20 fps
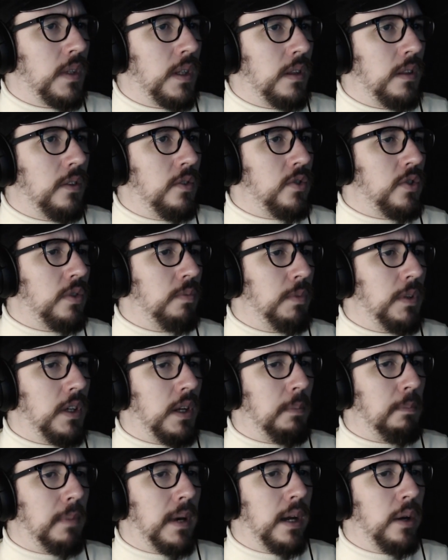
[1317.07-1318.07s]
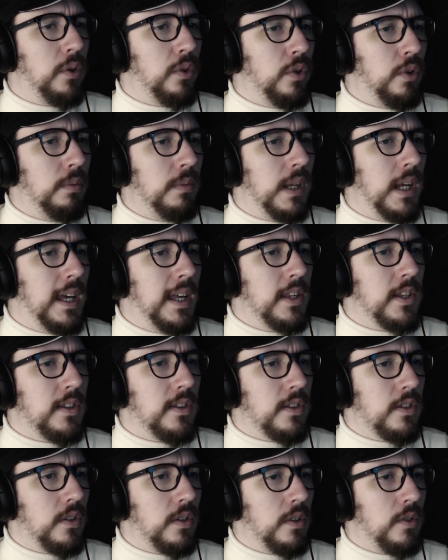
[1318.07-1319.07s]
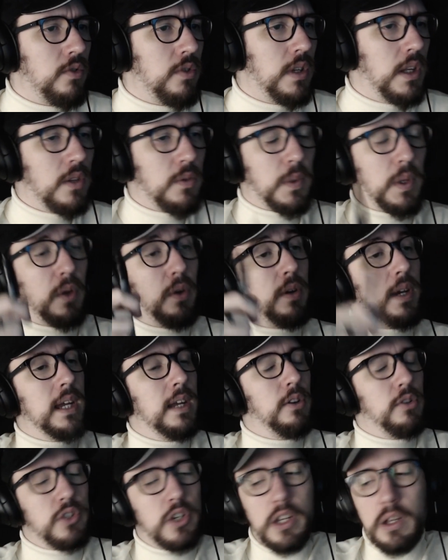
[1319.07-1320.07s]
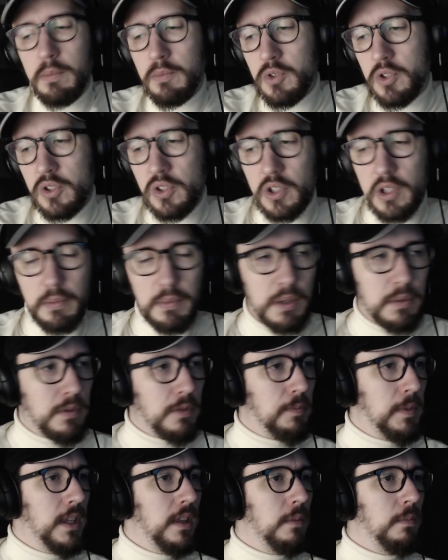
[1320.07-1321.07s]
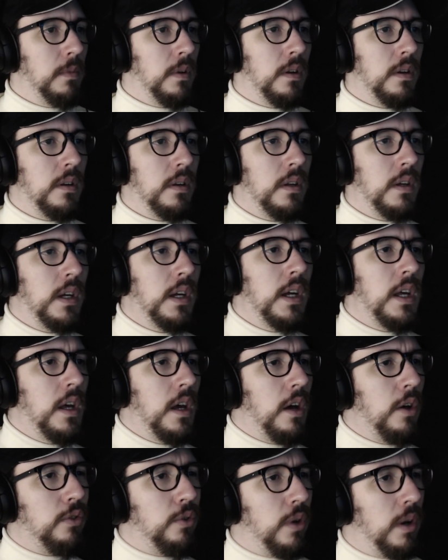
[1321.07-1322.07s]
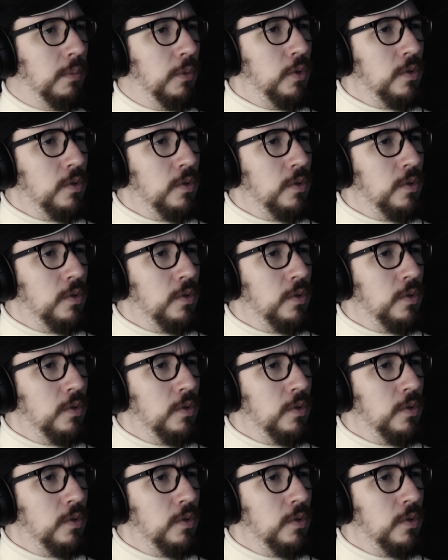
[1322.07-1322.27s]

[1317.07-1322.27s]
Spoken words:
There's some kind of bioluminescence on the tree as well. Okay, here she comes. She's coming out to meet them. Although I'm not